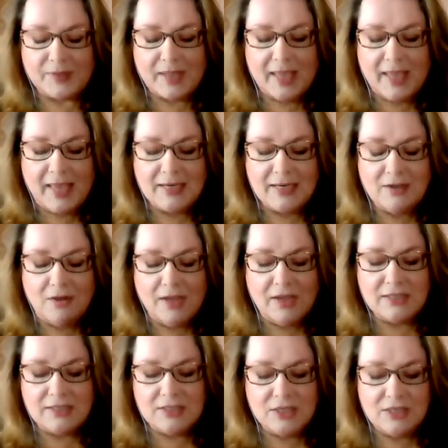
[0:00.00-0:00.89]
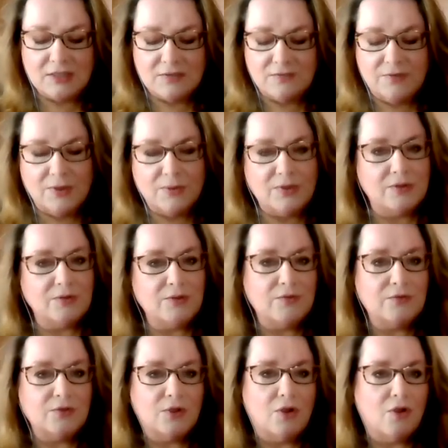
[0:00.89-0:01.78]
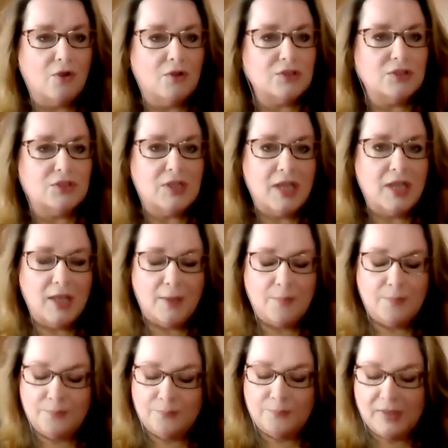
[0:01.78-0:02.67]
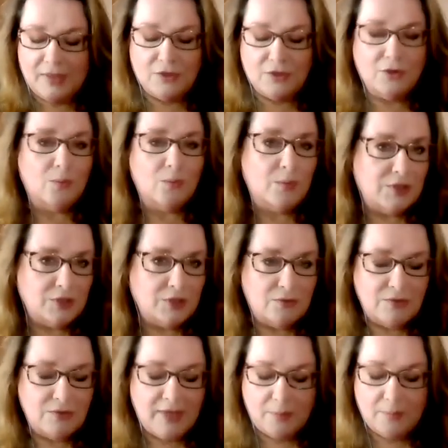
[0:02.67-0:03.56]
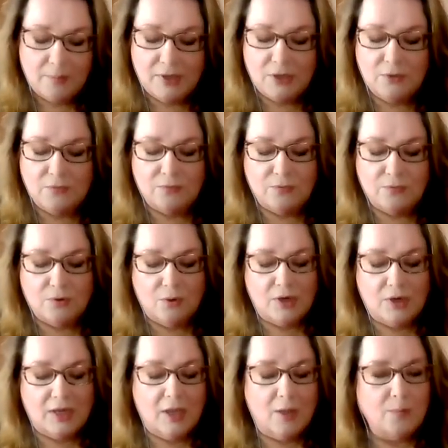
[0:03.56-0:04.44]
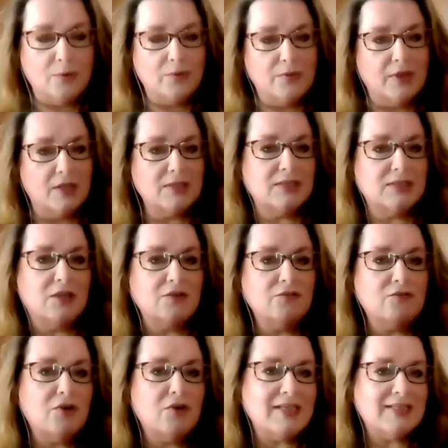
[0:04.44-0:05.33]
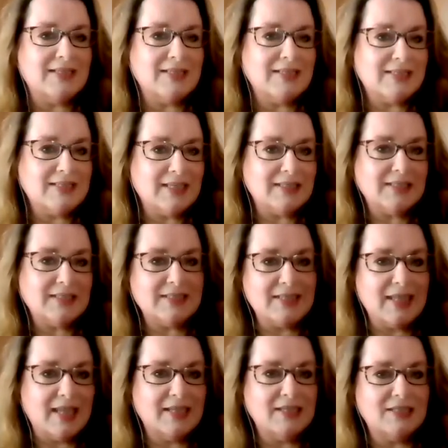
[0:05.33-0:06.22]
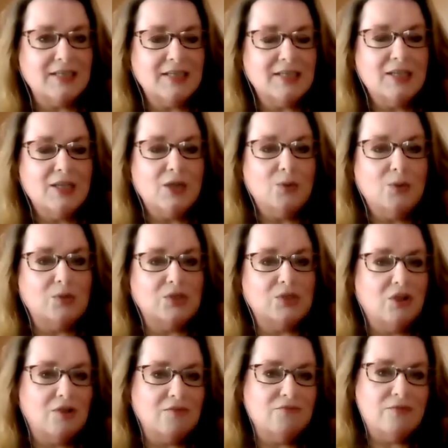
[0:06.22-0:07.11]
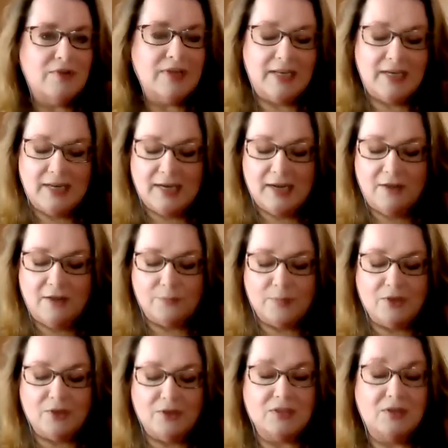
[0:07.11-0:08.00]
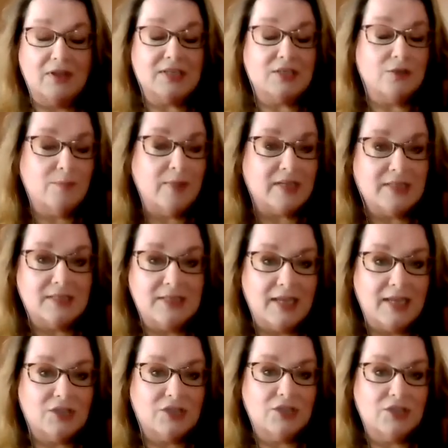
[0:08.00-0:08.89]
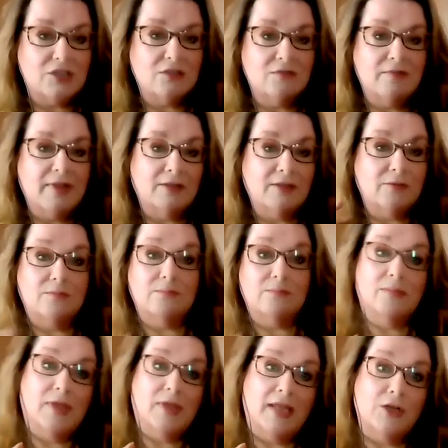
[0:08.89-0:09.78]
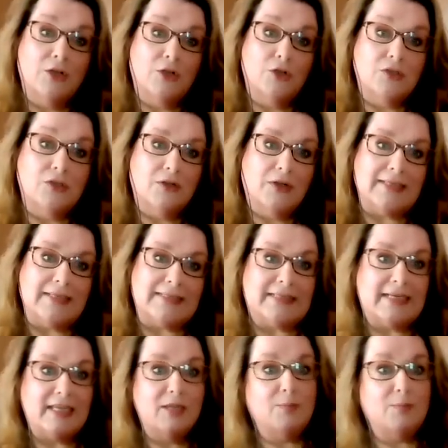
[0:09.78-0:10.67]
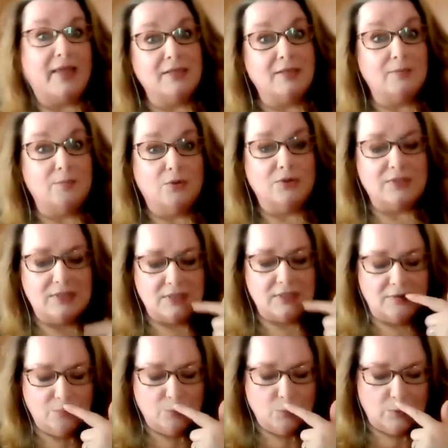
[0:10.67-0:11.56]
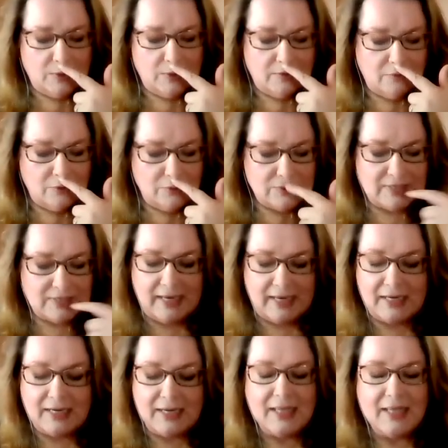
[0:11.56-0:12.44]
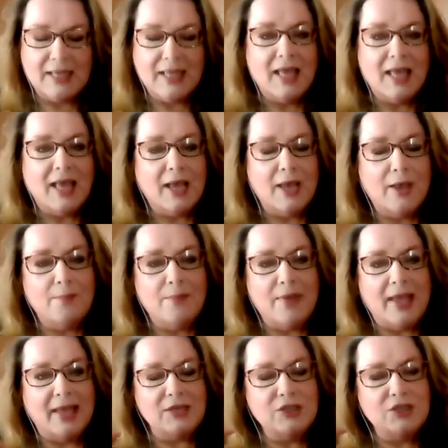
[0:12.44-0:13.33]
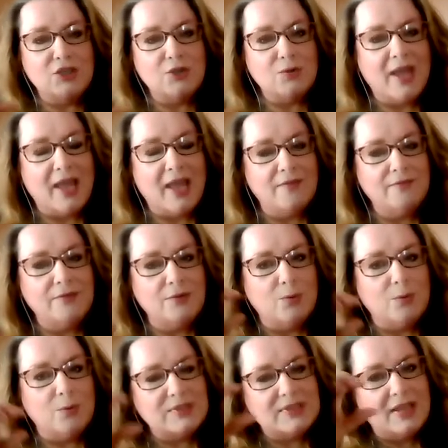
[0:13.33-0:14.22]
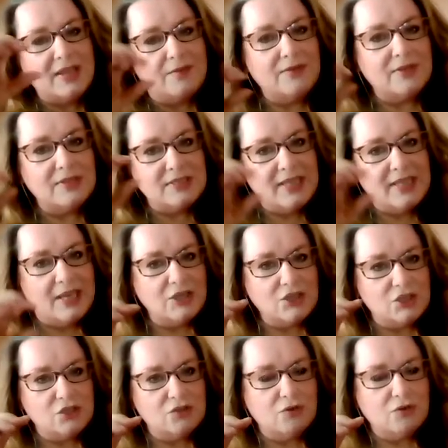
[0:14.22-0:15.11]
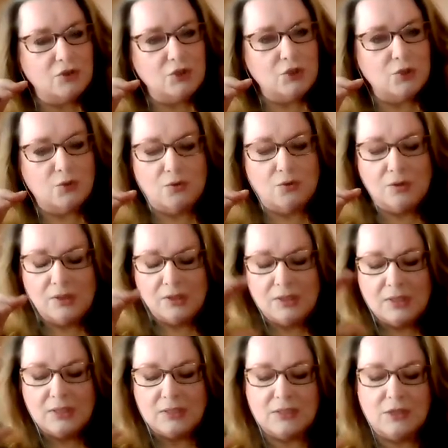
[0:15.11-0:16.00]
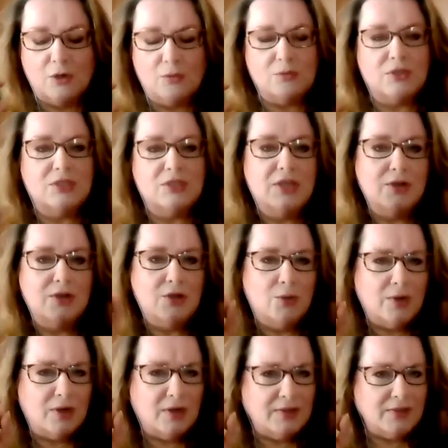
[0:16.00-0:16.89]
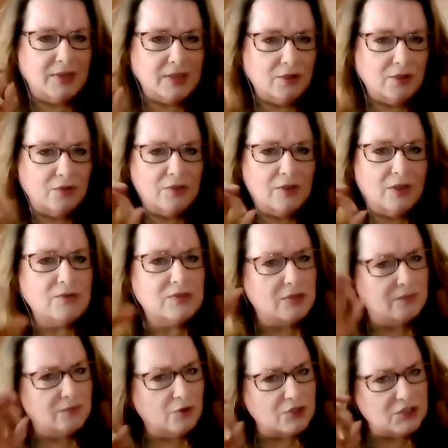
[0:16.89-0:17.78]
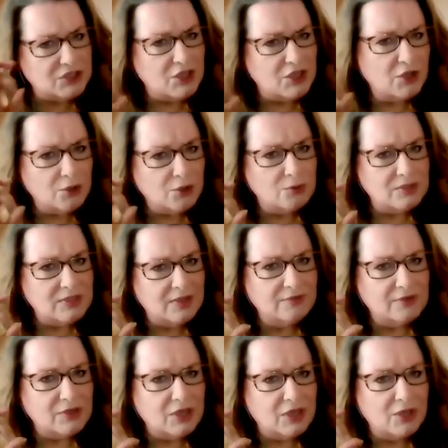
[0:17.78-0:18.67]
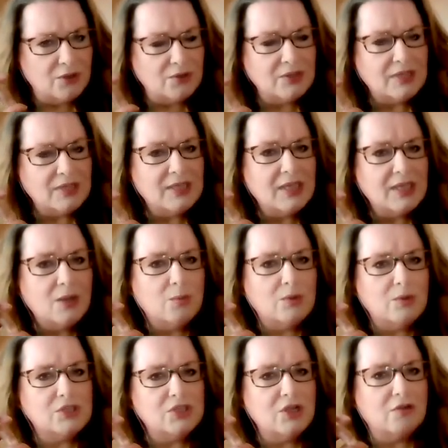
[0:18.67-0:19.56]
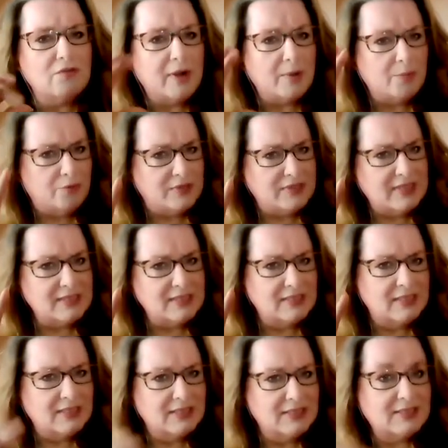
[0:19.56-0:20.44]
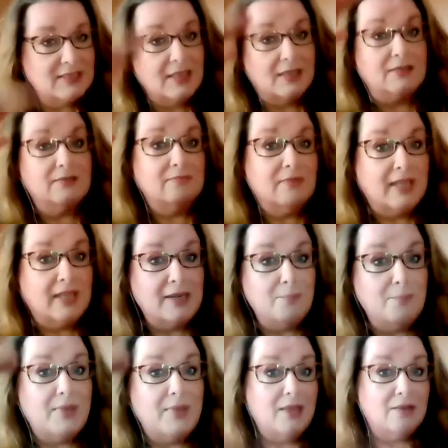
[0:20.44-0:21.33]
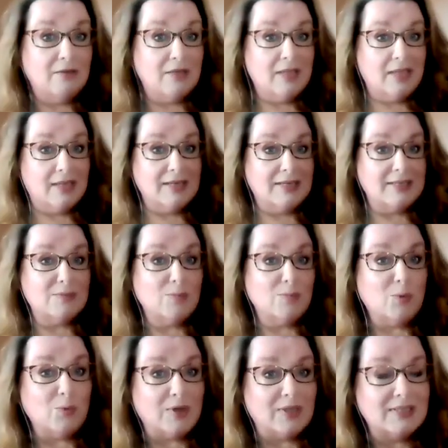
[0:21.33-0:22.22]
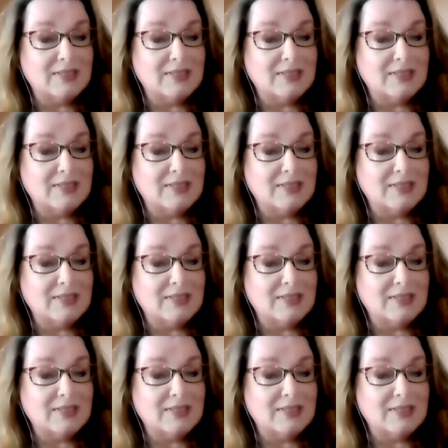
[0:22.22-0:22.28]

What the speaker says: And I just feel that you've got, they're not with you there, but you've got a couple that are sunrise and sunset, which I really love, because I do meditations around getting a good night's sleep and a positive morning routine. And you always have a texture on your sculptures, don't you? And I think on those you've got circles, haven't you, which are representing the sun getting bigger and getting smaller.